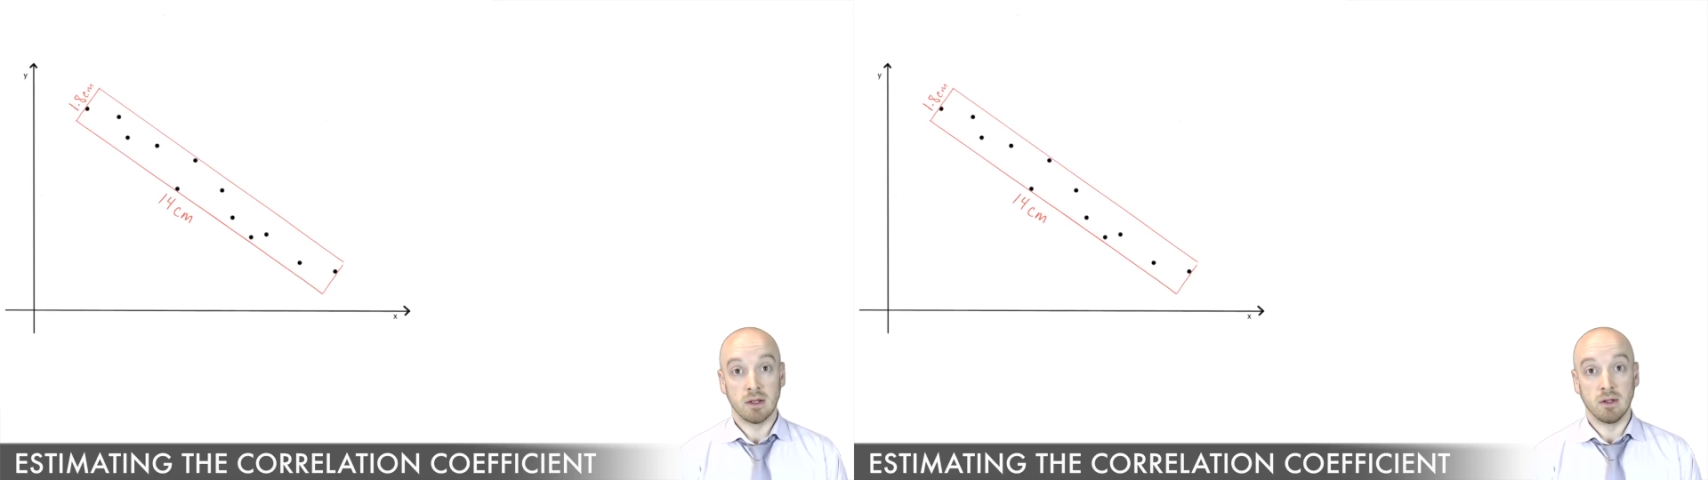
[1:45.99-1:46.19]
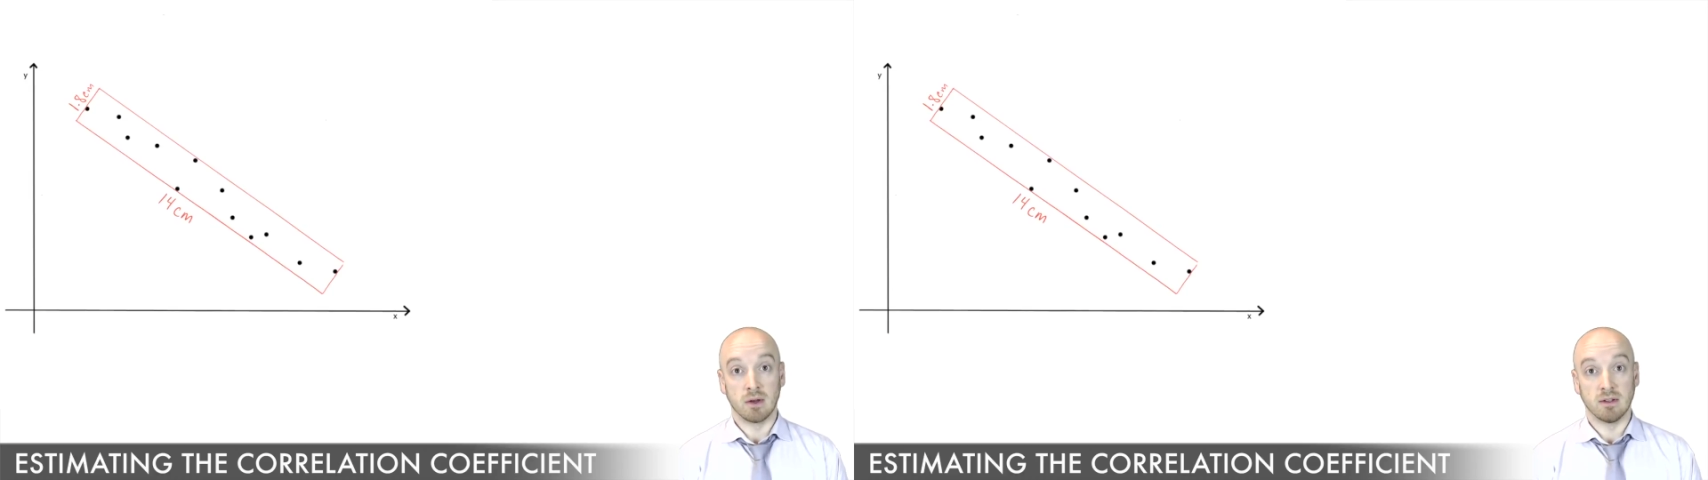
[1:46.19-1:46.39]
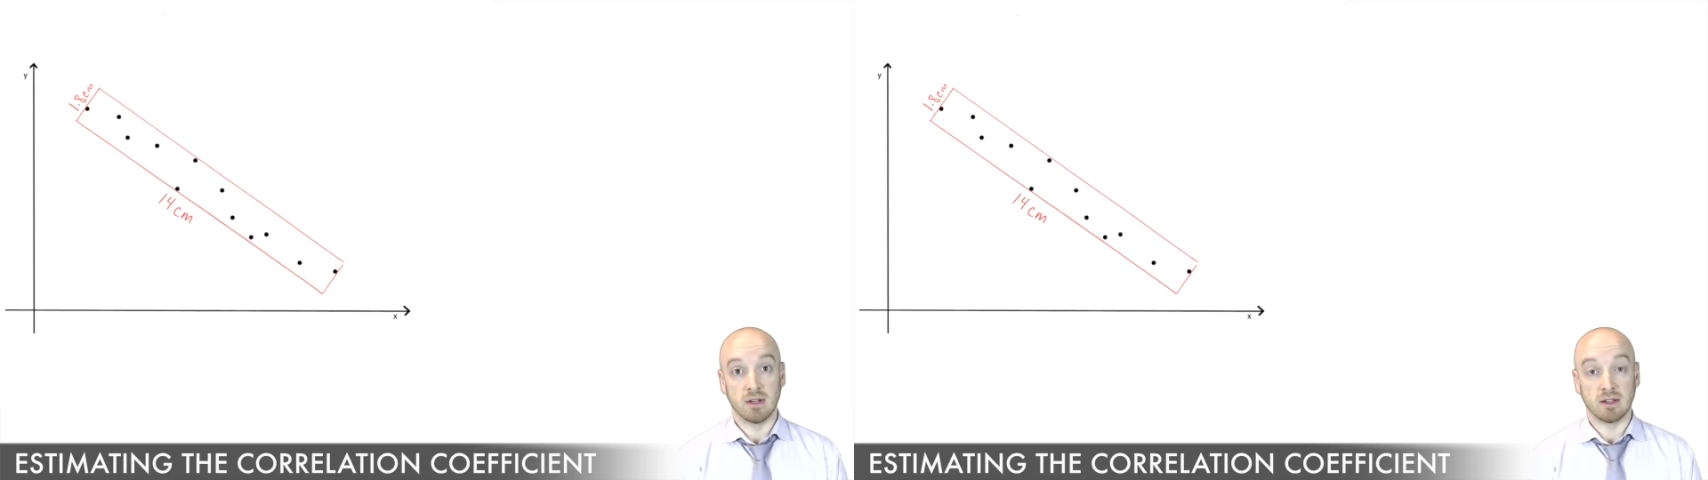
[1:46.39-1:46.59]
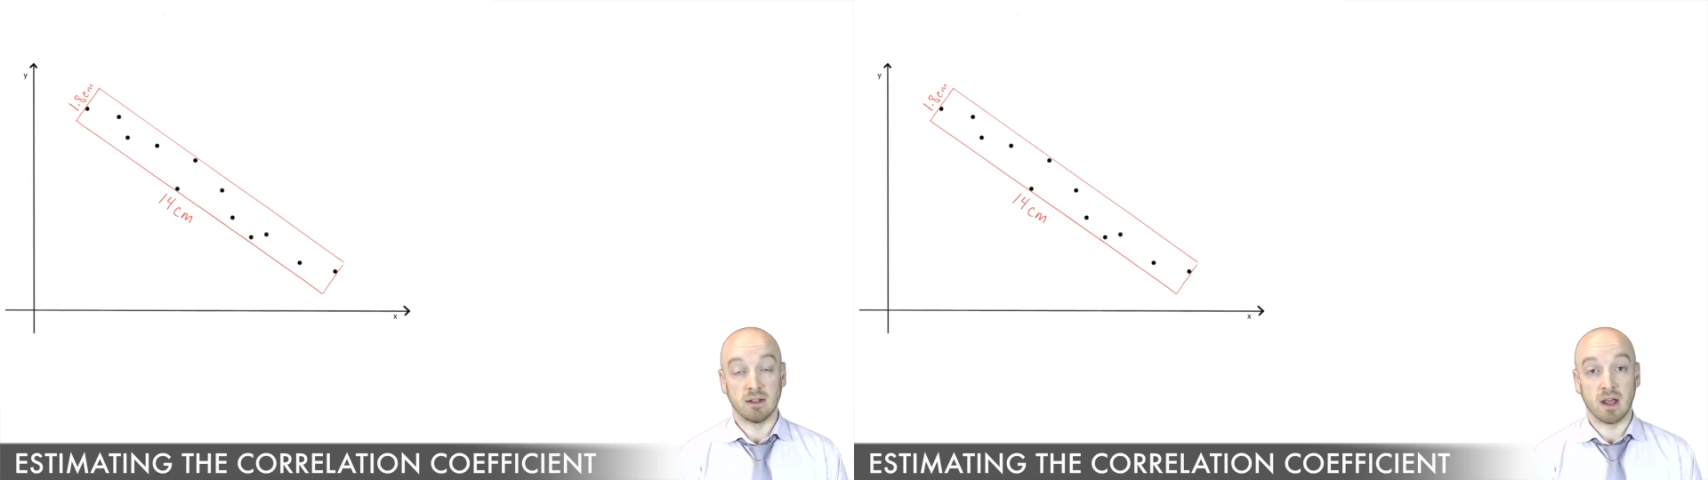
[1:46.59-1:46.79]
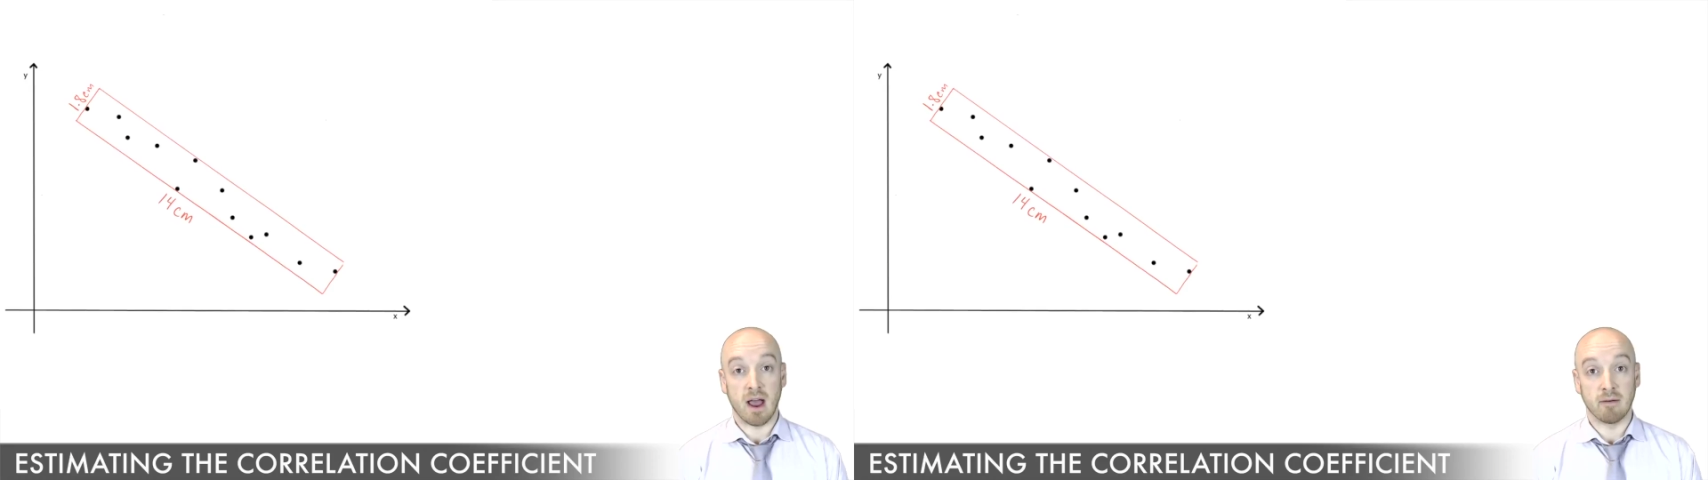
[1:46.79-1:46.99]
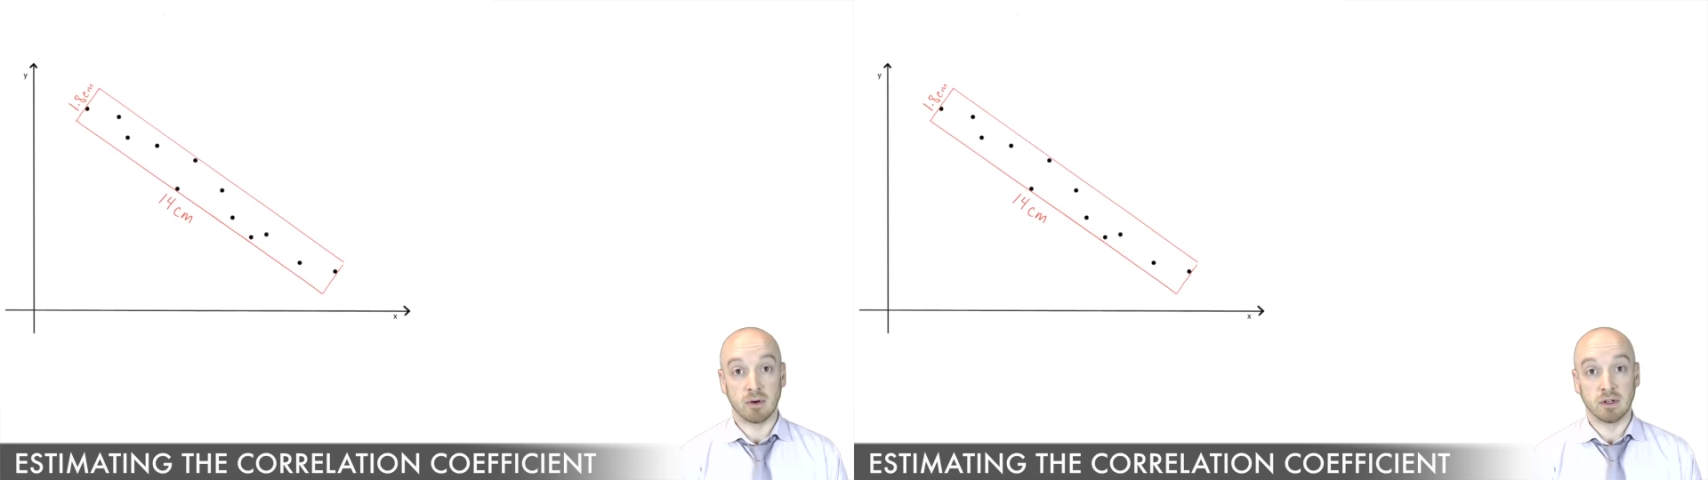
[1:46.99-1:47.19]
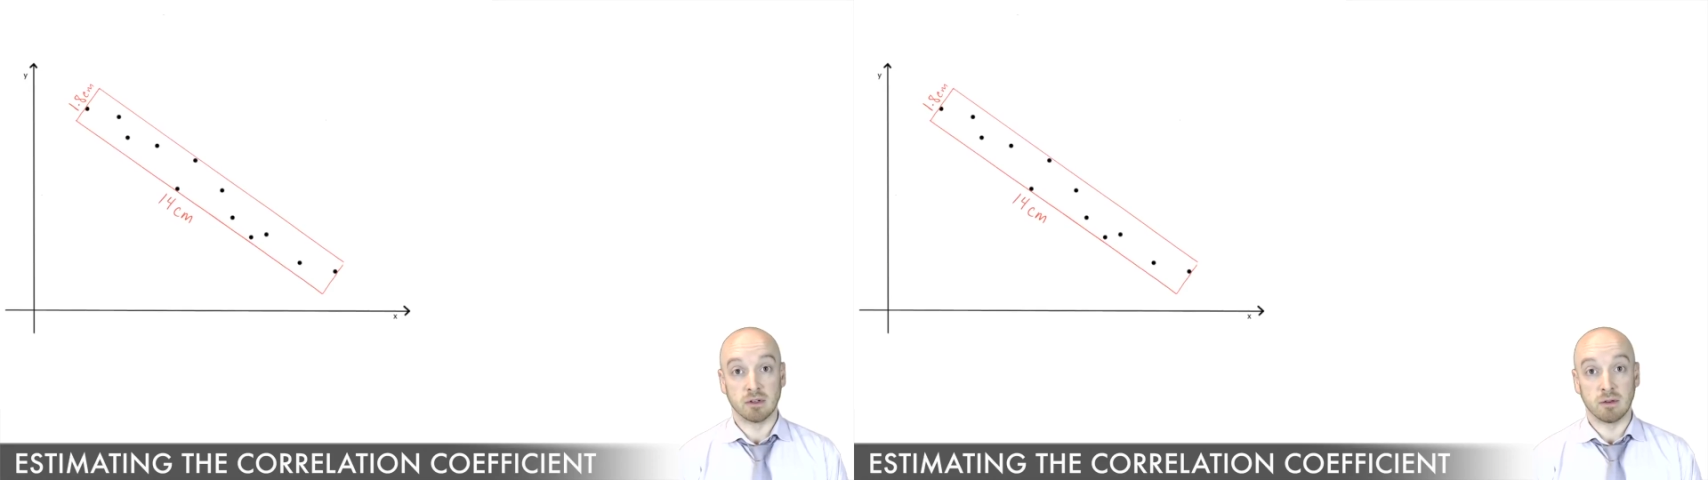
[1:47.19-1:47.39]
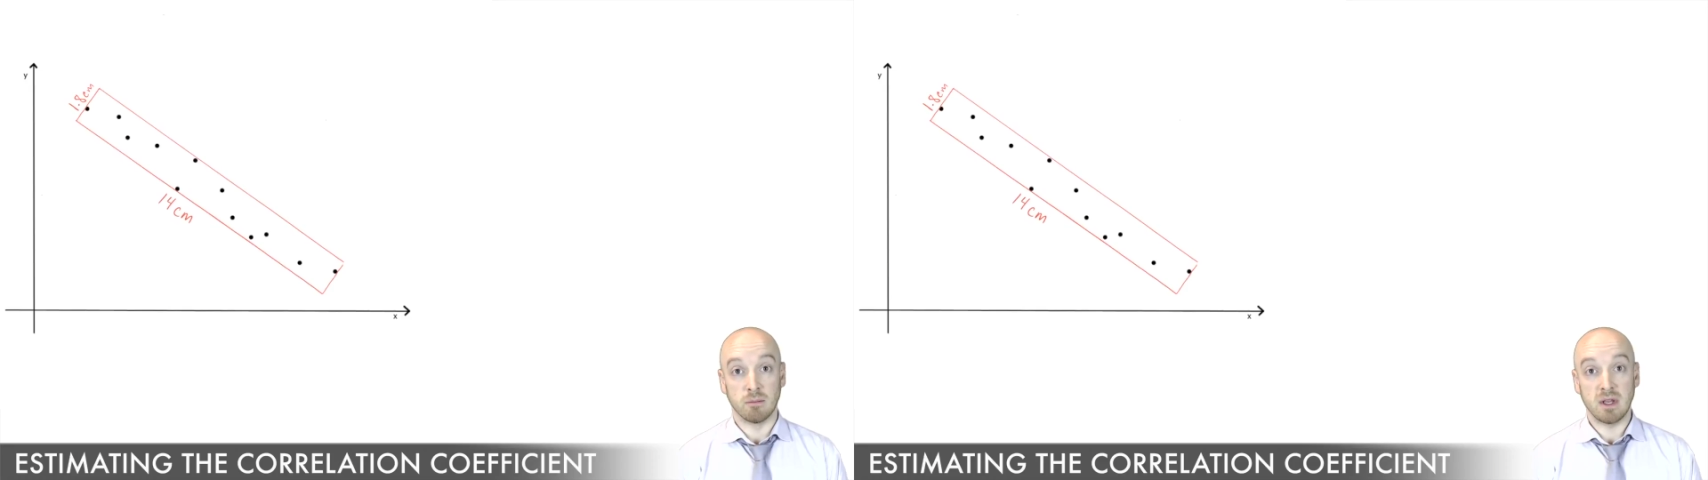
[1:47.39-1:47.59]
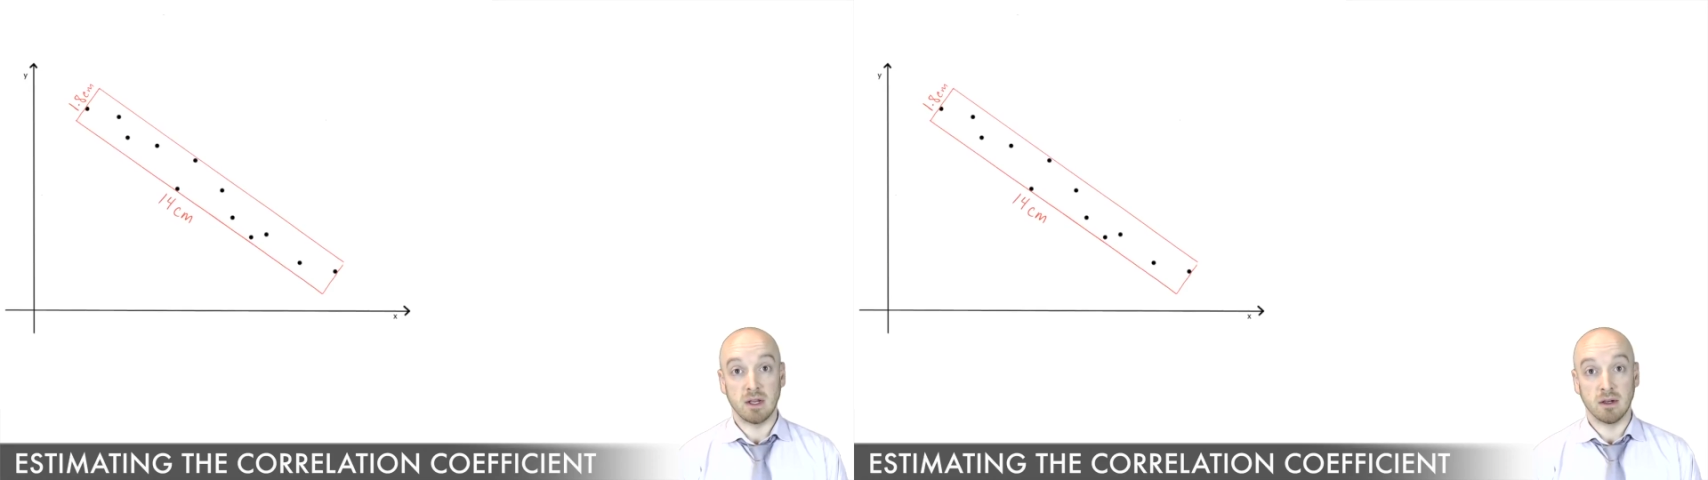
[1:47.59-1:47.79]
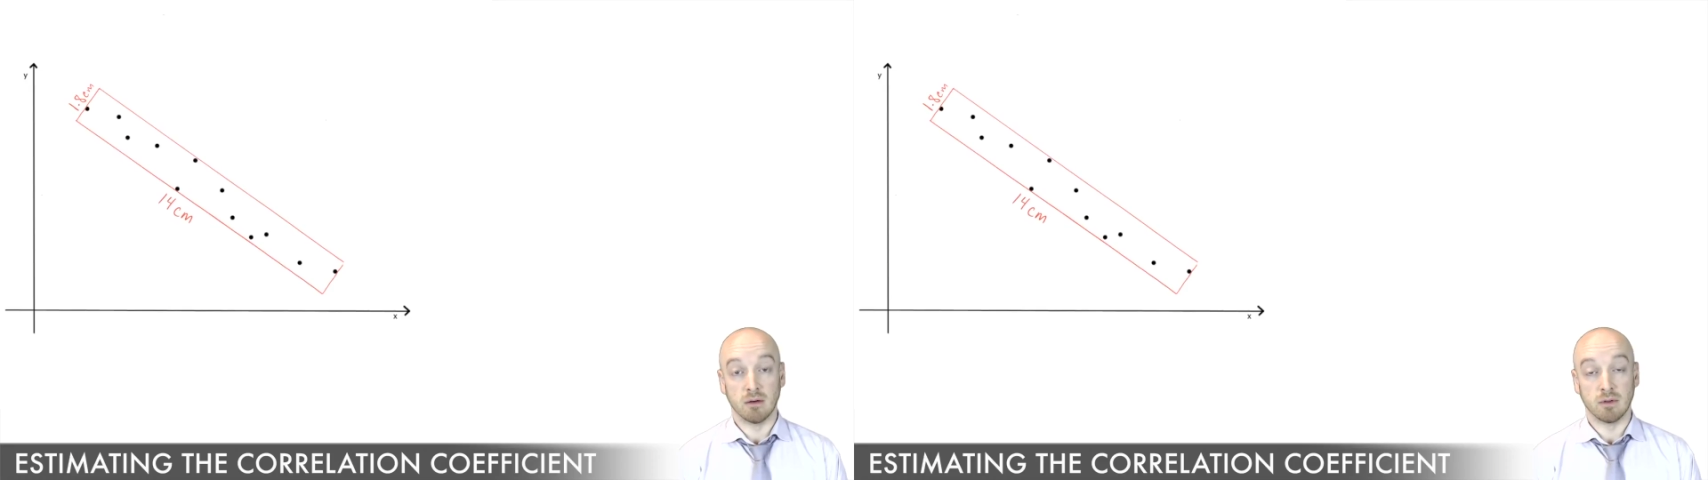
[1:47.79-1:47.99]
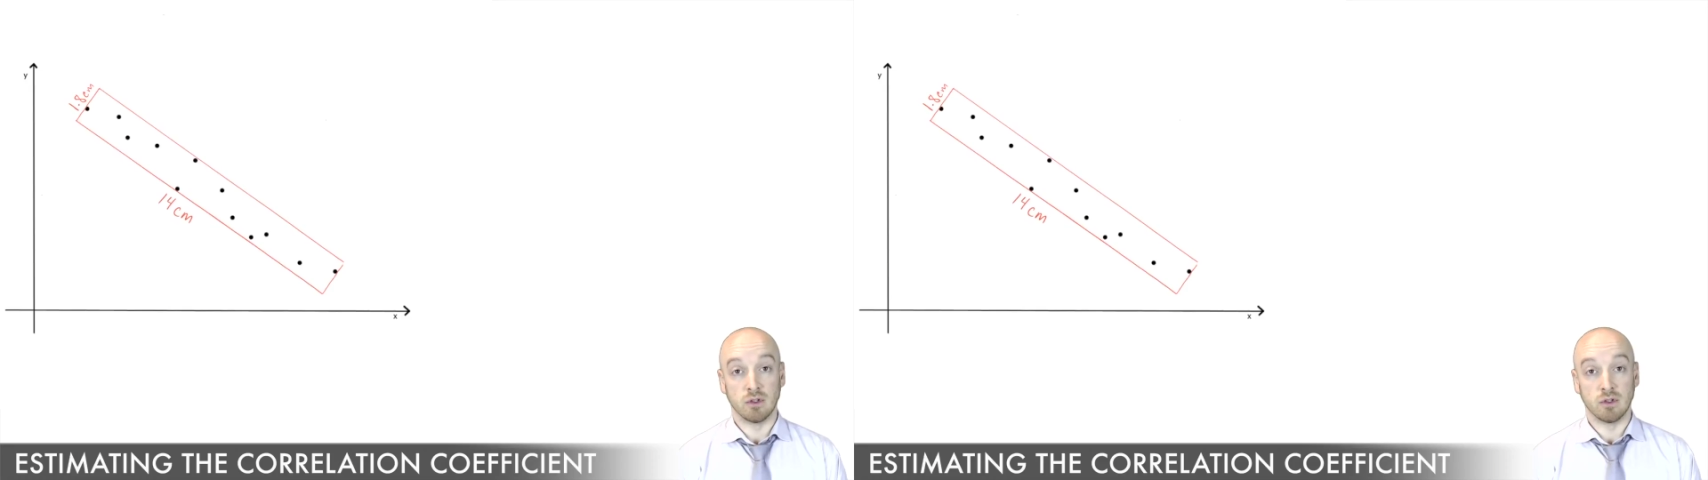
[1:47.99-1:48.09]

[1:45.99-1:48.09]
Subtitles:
you can take the average or the mean of